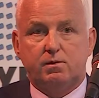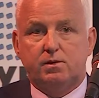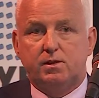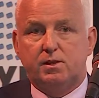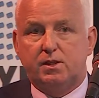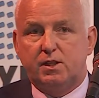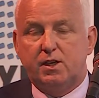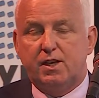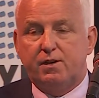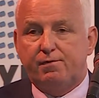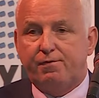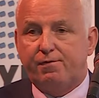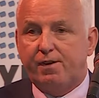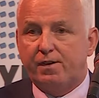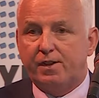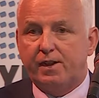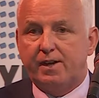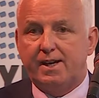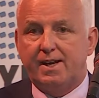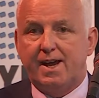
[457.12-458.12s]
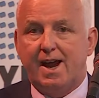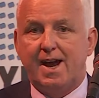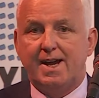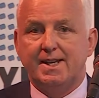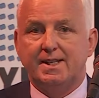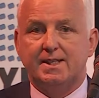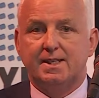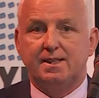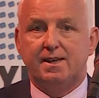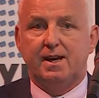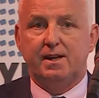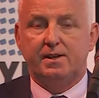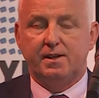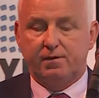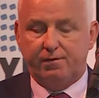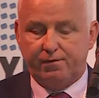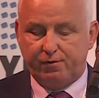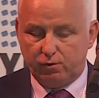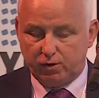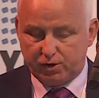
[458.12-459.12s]
To further enhance that and
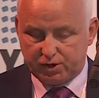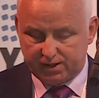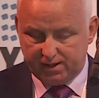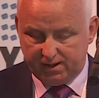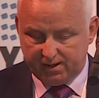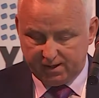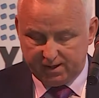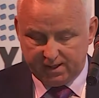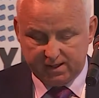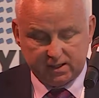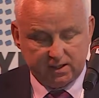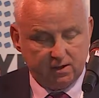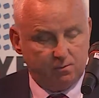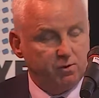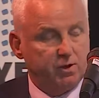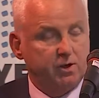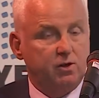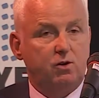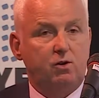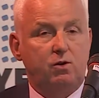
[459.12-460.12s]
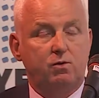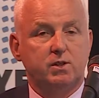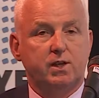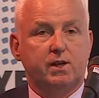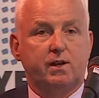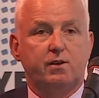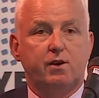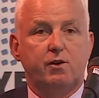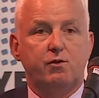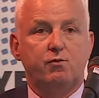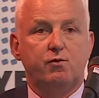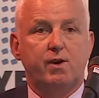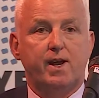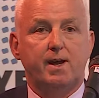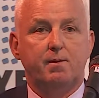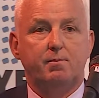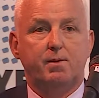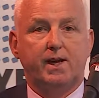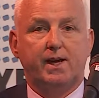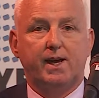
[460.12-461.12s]
enforce it, there is someone called a Crown
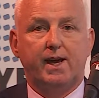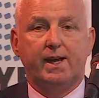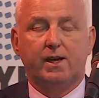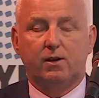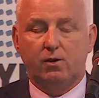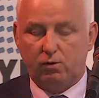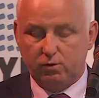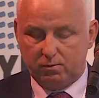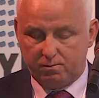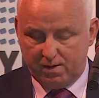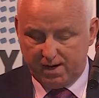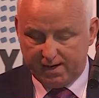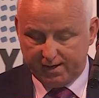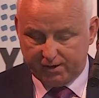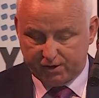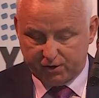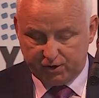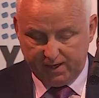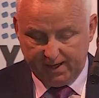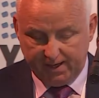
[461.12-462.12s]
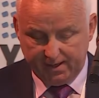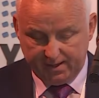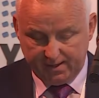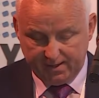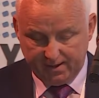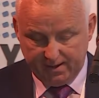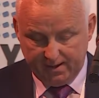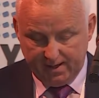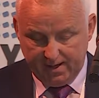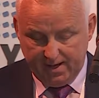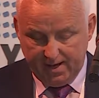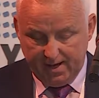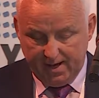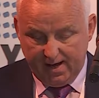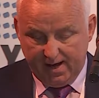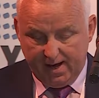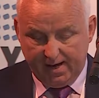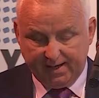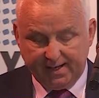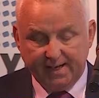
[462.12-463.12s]
Rep, a guy called Mark Traynor,
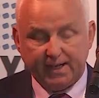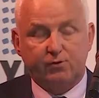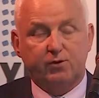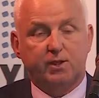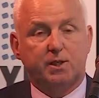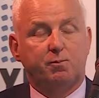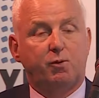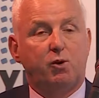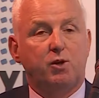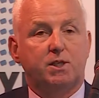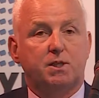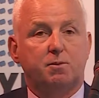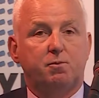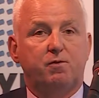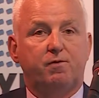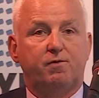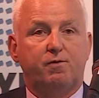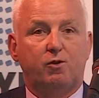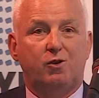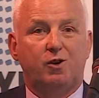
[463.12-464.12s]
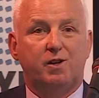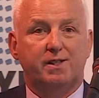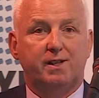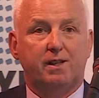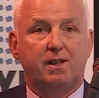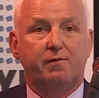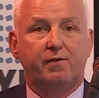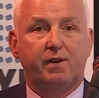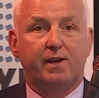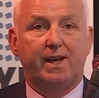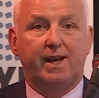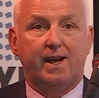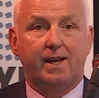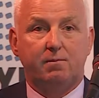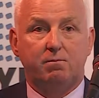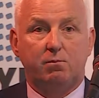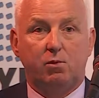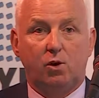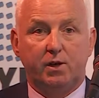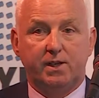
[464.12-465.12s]
and he's responsible for delivery and
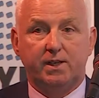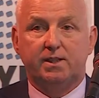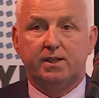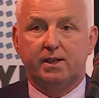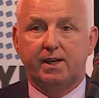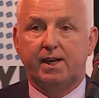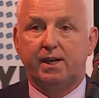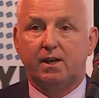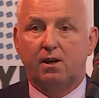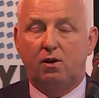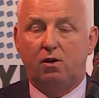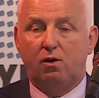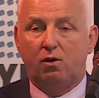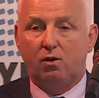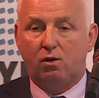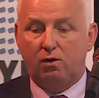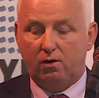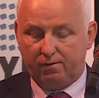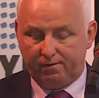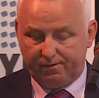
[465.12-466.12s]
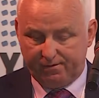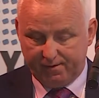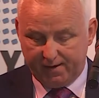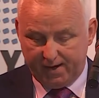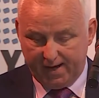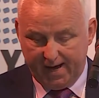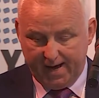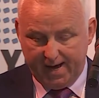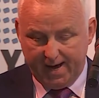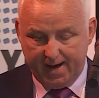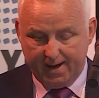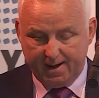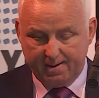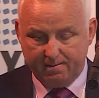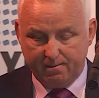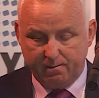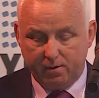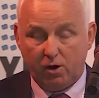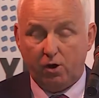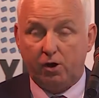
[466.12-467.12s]
monitoring of
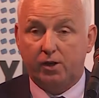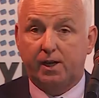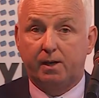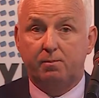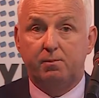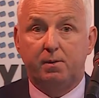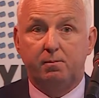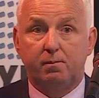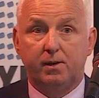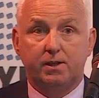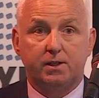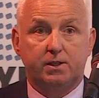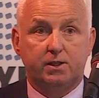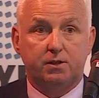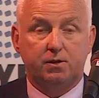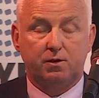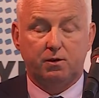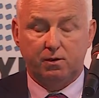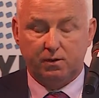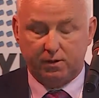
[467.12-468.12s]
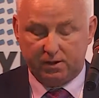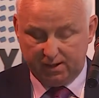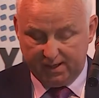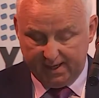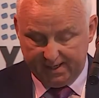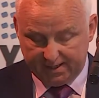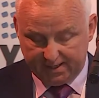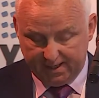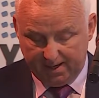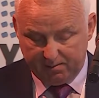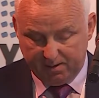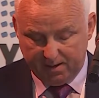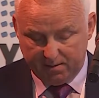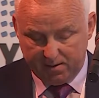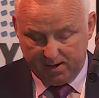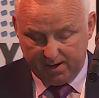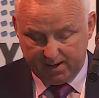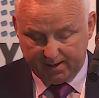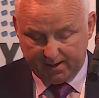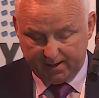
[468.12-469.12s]
our commitment to the SME
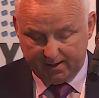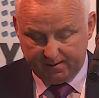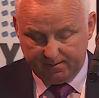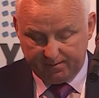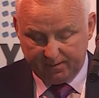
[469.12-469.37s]
market.